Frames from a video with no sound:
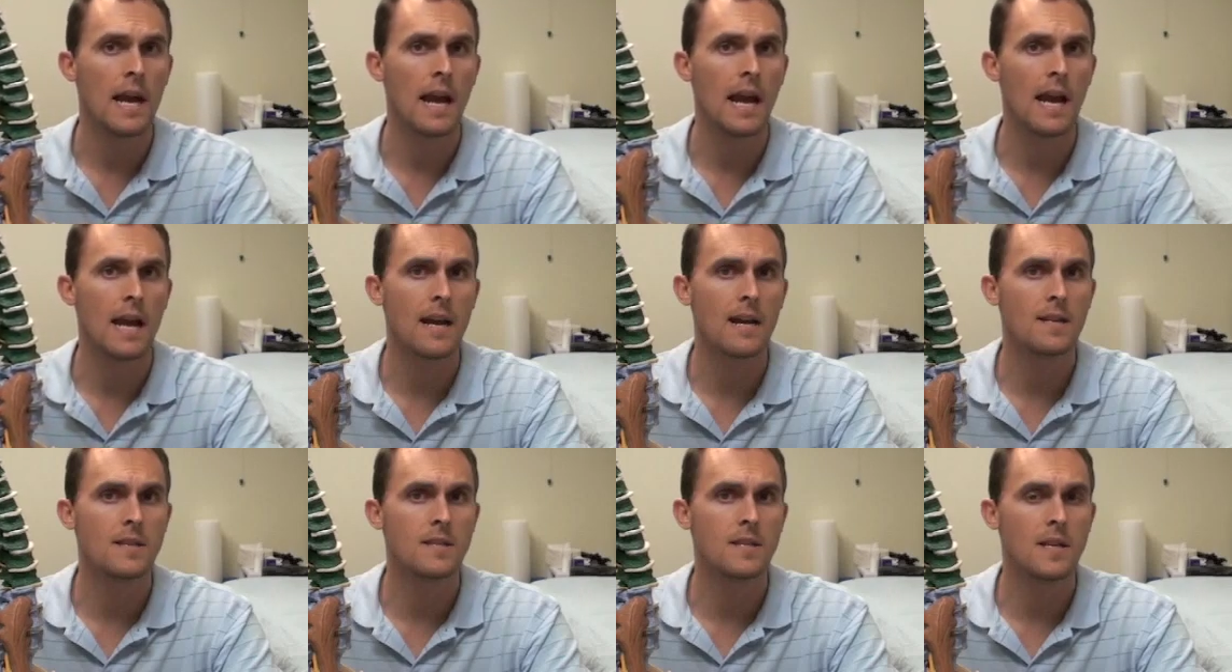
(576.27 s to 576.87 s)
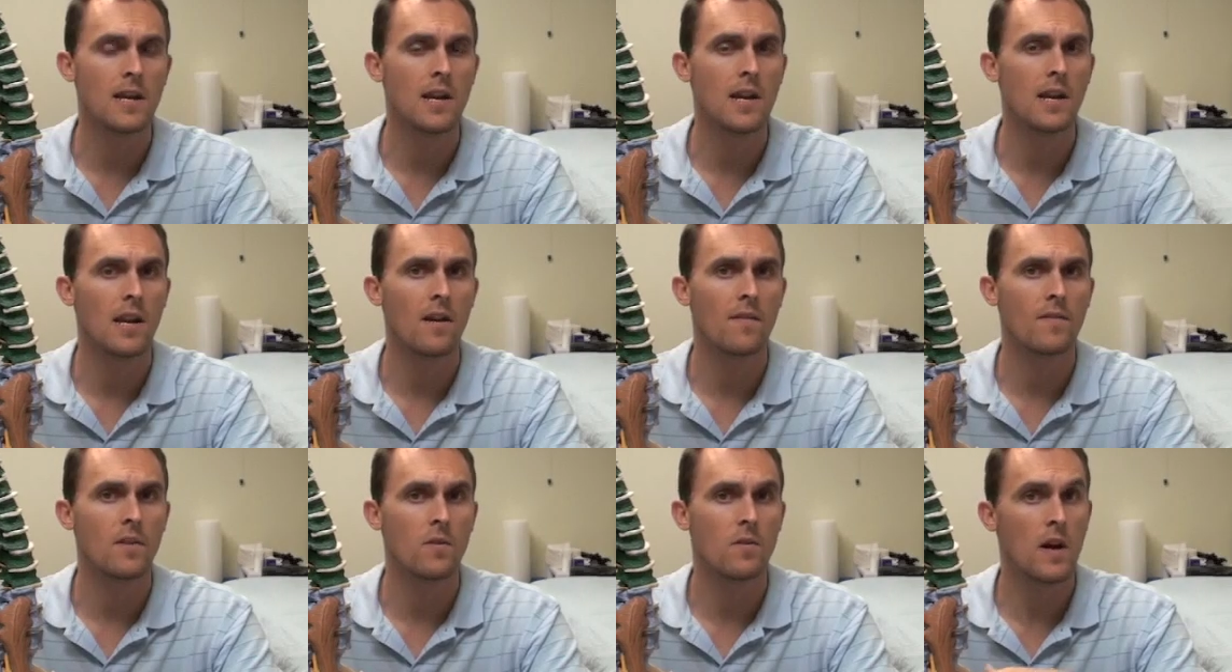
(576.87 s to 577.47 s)
and seeing
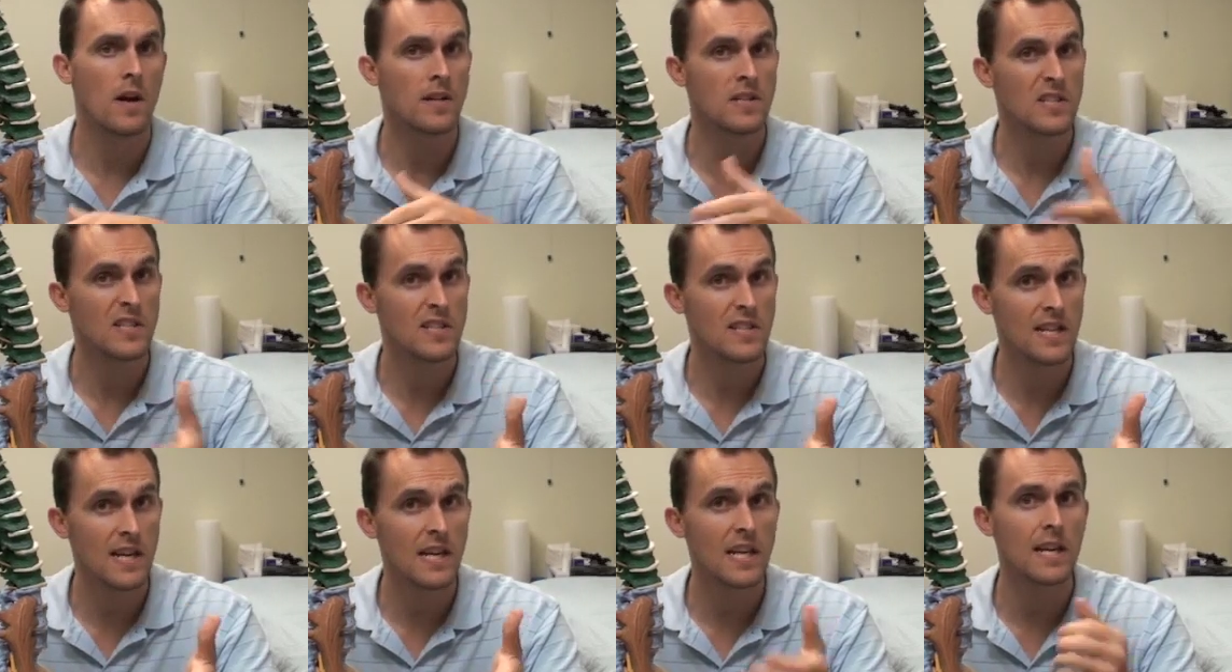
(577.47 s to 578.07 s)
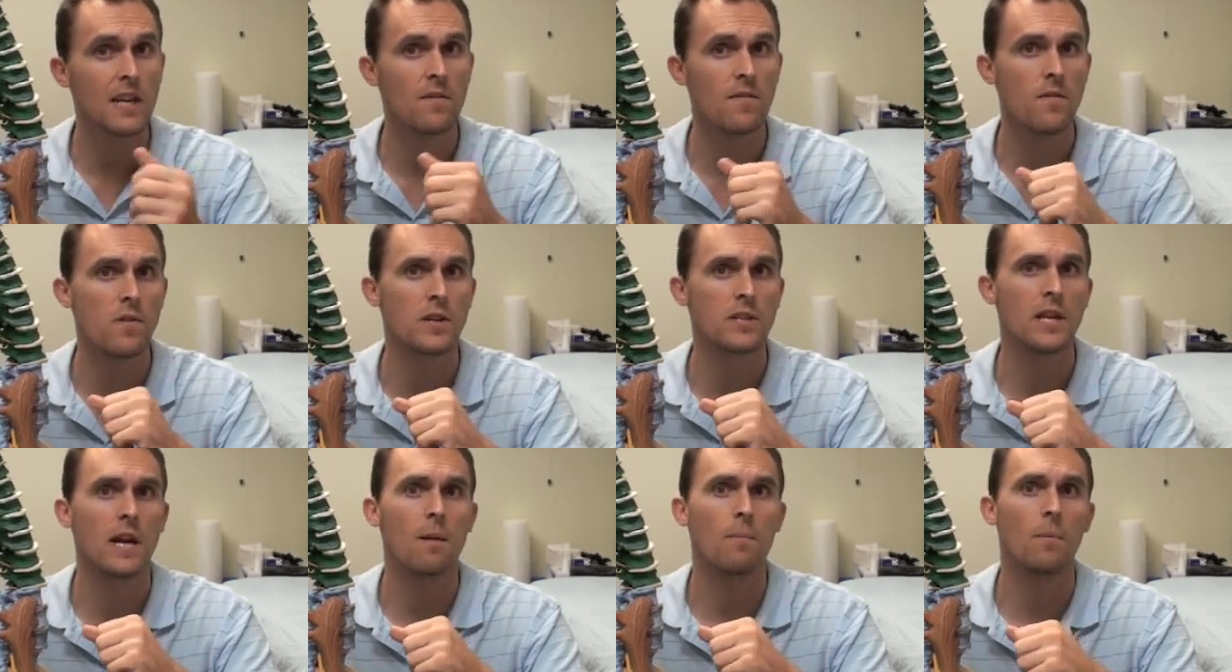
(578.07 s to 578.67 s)
if they're not sticking, for
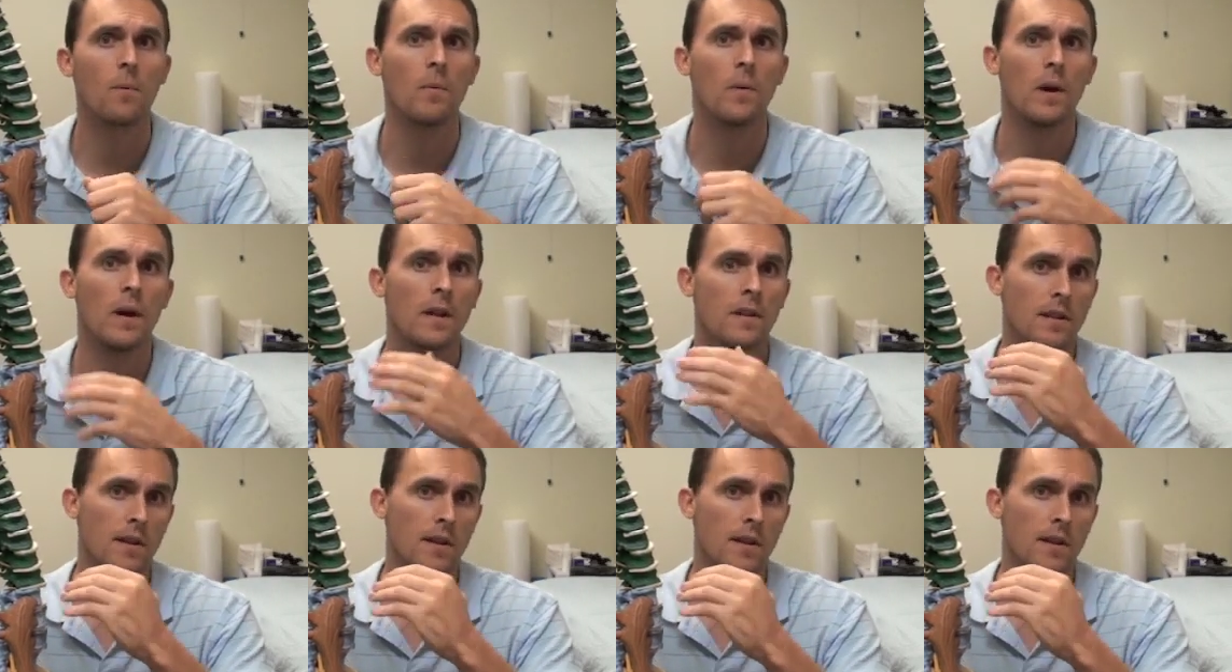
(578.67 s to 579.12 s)
example,